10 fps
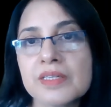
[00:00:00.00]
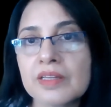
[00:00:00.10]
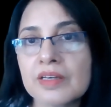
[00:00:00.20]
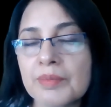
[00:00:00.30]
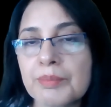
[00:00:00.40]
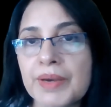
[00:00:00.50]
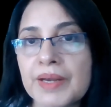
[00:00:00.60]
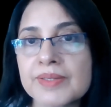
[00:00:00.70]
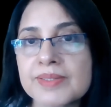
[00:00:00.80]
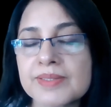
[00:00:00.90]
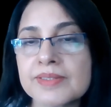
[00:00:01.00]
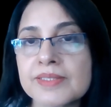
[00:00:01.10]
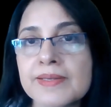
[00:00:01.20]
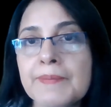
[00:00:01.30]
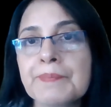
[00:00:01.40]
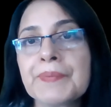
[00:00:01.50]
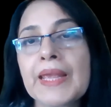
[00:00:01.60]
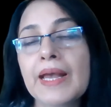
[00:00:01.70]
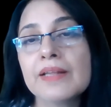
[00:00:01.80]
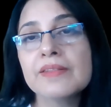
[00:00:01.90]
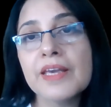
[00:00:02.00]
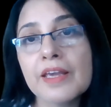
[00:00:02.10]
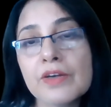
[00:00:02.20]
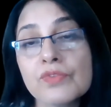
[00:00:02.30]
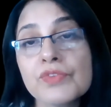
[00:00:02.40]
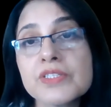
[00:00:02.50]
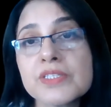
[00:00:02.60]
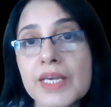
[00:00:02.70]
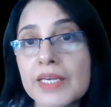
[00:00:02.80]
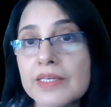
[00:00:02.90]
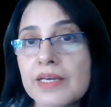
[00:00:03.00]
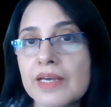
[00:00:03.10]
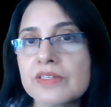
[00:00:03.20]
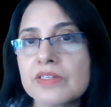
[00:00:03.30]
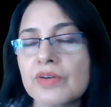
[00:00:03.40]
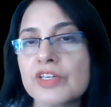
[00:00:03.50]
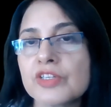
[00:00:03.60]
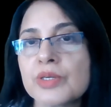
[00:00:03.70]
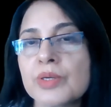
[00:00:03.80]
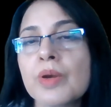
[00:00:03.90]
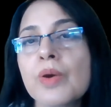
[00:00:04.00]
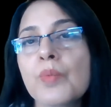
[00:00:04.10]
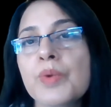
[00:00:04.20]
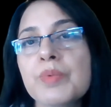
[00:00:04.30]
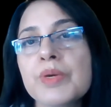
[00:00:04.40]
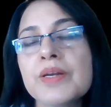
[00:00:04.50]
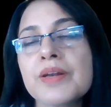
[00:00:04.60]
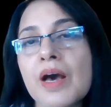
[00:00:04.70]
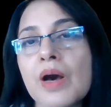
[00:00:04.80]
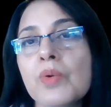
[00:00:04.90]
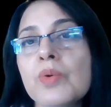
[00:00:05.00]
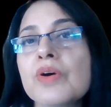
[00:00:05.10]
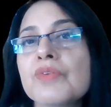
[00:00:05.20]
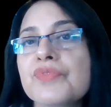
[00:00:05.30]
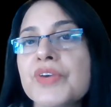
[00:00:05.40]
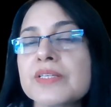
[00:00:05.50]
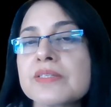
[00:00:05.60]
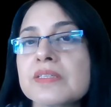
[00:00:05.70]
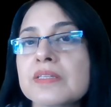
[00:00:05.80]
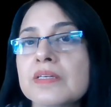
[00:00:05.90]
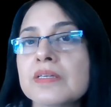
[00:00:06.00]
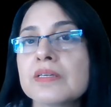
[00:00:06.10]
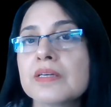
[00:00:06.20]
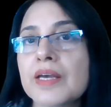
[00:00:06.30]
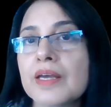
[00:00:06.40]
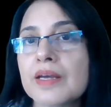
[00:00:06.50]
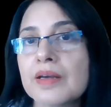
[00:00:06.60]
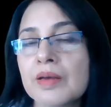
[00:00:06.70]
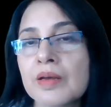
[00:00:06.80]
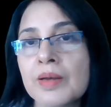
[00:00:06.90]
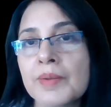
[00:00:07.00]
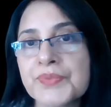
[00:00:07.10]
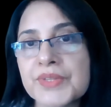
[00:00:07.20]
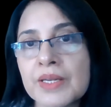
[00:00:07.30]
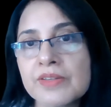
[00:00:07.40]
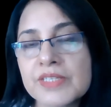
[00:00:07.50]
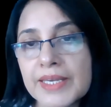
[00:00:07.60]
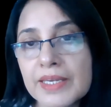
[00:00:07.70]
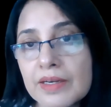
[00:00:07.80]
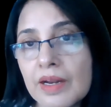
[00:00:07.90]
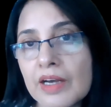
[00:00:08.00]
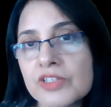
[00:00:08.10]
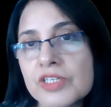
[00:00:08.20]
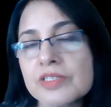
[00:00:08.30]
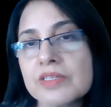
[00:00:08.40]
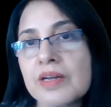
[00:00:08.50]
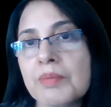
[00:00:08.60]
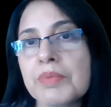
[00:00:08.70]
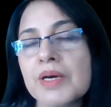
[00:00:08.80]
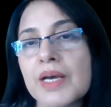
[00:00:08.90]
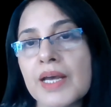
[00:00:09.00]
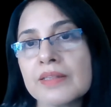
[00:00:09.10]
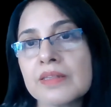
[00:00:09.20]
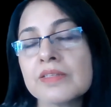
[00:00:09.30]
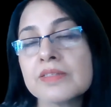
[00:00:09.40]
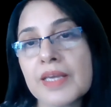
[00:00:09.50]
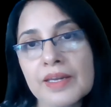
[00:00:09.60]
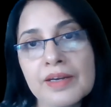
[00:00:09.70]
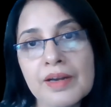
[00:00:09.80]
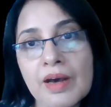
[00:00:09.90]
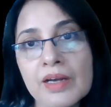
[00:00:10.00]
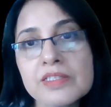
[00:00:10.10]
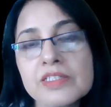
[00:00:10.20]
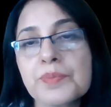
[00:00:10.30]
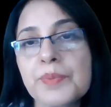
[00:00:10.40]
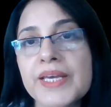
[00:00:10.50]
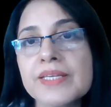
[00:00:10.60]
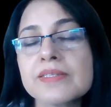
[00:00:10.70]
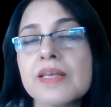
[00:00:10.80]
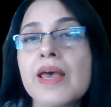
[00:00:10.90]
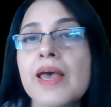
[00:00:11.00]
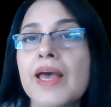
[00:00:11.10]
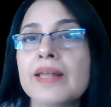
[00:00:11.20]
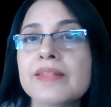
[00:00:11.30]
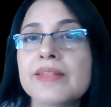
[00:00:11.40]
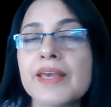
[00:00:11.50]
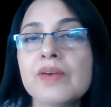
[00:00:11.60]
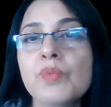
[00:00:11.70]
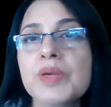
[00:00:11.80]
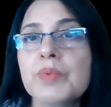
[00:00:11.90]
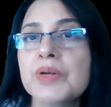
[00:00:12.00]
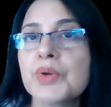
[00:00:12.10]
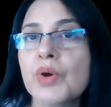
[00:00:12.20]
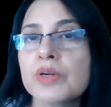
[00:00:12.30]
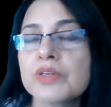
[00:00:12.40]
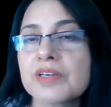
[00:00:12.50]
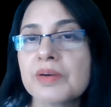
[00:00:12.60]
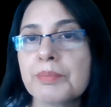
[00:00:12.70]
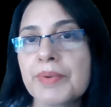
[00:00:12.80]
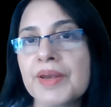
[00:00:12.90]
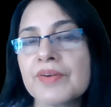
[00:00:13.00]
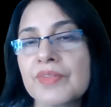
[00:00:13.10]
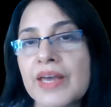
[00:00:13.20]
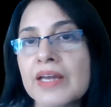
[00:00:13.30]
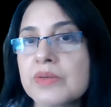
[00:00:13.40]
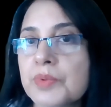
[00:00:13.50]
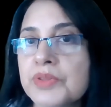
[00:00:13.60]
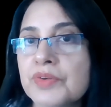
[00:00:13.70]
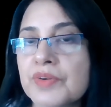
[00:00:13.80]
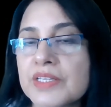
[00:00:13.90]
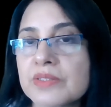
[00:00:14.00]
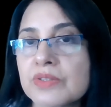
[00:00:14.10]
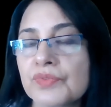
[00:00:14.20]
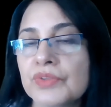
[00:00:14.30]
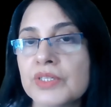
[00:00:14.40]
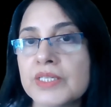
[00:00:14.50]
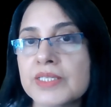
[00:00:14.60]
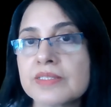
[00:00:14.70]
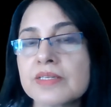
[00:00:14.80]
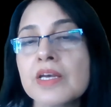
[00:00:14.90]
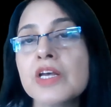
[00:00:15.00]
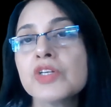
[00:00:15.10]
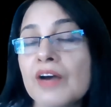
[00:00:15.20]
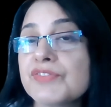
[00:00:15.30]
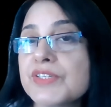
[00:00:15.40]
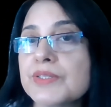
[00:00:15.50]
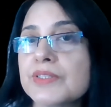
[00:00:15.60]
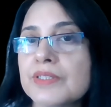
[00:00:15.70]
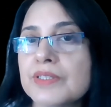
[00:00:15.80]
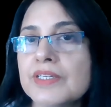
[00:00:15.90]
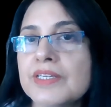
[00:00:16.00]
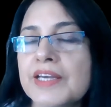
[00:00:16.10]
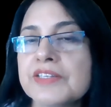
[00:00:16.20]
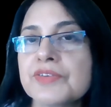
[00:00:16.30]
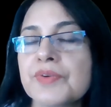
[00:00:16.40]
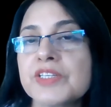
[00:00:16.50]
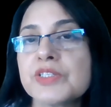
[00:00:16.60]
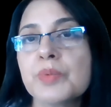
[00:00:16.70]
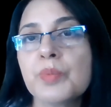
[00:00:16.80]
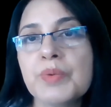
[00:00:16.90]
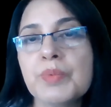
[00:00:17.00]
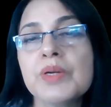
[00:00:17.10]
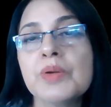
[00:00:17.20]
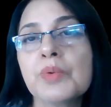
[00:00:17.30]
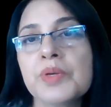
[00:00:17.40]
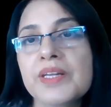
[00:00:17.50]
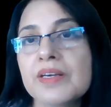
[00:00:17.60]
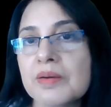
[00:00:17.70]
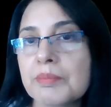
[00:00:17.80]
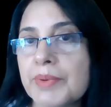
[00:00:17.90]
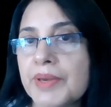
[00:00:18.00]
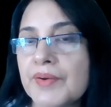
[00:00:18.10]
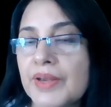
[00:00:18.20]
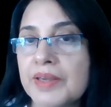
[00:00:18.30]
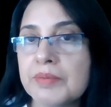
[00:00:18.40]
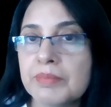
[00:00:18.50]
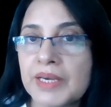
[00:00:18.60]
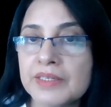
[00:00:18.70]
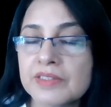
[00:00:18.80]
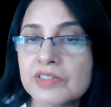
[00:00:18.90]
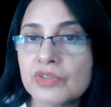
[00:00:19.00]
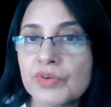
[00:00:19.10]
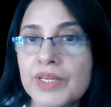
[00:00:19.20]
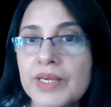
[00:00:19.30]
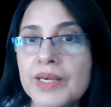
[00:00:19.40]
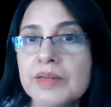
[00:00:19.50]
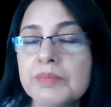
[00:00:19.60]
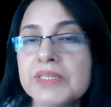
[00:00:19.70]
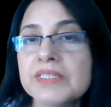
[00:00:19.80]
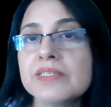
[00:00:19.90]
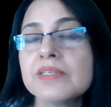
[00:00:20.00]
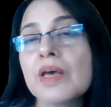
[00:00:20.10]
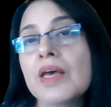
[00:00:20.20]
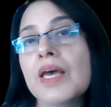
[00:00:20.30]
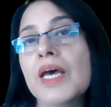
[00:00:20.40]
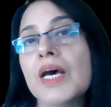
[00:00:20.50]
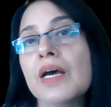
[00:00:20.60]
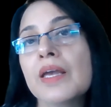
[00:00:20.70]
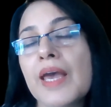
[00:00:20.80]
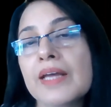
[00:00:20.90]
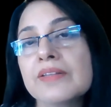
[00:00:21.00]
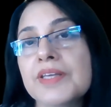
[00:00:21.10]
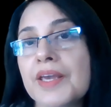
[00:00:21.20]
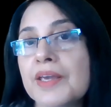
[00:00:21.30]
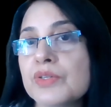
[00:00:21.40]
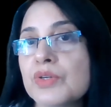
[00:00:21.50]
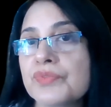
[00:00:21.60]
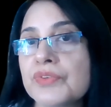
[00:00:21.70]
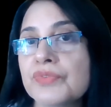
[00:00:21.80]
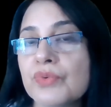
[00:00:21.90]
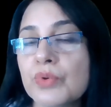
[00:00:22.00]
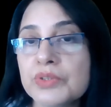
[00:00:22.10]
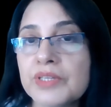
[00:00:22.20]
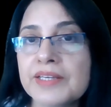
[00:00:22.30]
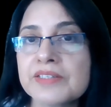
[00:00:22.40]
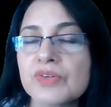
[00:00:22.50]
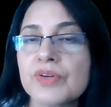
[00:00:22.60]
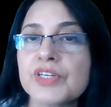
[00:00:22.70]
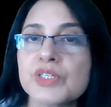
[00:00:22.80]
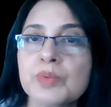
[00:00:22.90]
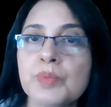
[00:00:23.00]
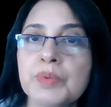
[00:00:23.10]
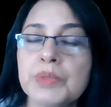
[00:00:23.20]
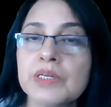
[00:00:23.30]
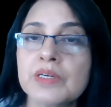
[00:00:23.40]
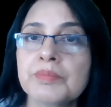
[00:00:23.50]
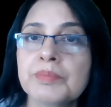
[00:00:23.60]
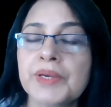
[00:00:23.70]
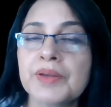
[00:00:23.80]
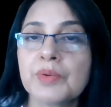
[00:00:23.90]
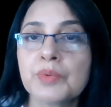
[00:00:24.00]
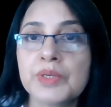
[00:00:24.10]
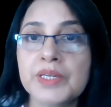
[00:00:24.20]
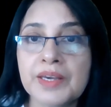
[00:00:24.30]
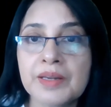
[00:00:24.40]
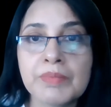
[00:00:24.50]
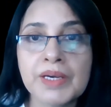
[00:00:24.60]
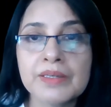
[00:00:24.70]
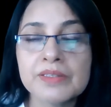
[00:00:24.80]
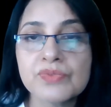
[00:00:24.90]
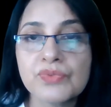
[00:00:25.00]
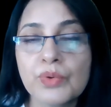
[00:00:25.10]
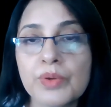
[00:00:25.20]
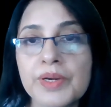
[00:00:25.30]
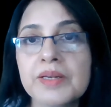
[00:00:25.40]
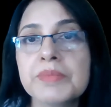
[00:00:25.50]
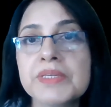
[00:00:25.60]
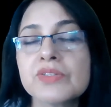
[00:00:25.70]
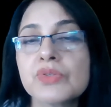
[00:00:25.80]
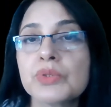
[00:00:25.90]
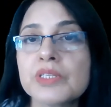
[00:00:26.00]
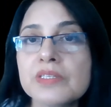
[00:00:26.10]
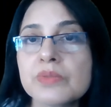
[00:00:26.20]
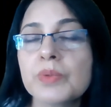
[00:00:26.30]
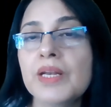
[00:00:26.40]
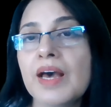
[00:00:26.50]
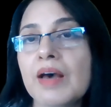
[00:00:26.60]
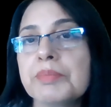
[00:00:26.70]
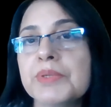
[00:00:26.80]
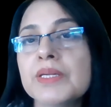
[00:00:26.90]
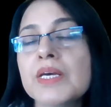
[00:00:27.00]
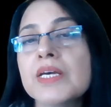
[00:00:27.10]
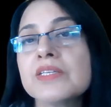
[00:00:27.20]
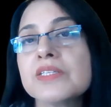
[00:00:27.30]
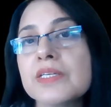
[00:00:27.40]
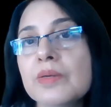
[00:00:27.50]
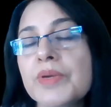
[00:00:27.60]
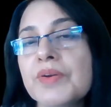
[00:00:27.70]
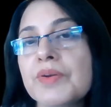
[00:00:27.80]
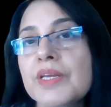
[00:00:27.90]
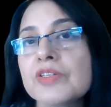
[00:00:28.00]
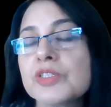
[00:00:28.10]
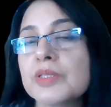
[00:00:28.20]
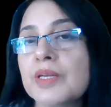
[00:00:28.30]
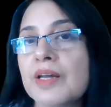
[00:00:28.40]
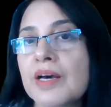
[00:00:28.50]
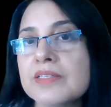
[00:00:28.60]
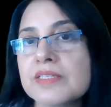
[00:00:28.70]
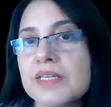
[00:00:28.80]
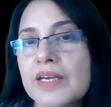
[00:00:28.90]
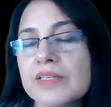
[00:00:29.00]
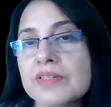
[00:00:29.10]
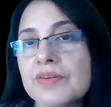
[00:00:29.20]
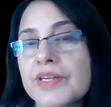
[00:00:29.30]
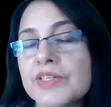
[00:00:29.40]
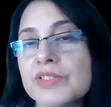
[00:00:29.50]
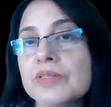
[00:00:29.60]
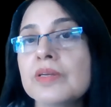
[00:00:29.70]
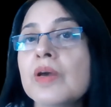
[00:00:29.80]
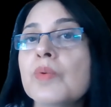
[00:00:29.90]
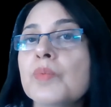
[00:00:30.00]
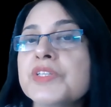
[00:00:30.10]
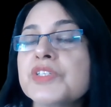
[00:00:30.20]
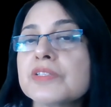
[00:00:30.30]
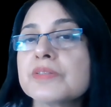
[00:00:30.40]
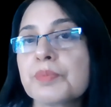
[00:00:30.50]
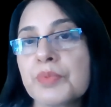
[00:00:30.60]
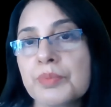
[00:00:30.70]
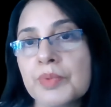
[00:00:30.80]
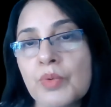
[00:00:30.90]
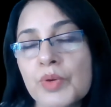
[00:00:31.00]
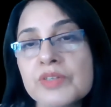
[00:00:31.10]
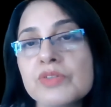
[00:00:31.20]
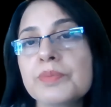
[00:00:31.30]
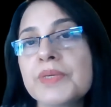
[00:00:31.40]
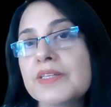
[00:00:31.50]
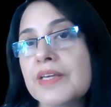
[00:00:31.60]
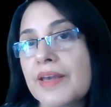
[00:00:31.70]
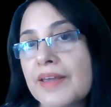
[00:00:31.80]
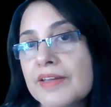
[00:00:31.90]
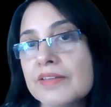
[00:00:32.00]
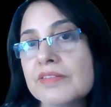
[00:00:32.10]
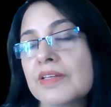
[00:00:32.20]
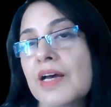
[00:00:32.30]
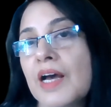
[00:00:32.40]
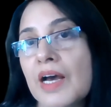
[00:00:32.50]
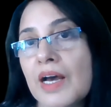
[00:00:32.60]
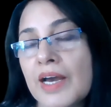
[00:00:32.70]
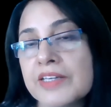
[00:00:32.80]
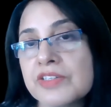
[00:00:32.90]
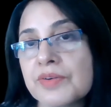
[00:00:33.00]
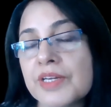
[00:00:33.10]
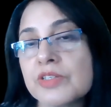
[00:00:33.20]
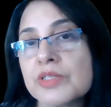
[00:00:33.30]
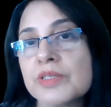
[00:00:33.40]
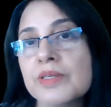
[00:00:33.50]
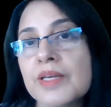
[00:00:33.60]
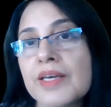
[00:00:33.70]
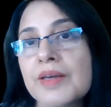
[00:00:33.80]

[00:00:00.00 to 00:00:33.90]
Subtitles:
in the comparisons. At the end of the second iteration, we will now fix the second largest number at the second last place, and then we will not compare that with the rest of the list. After the third iteration, we will only compare n minus 3 elements. At the end of the fourth iteration, we will compare only n minus 4 elements. So this will happen till we reach the last iteration, which is going to be the nth iteration.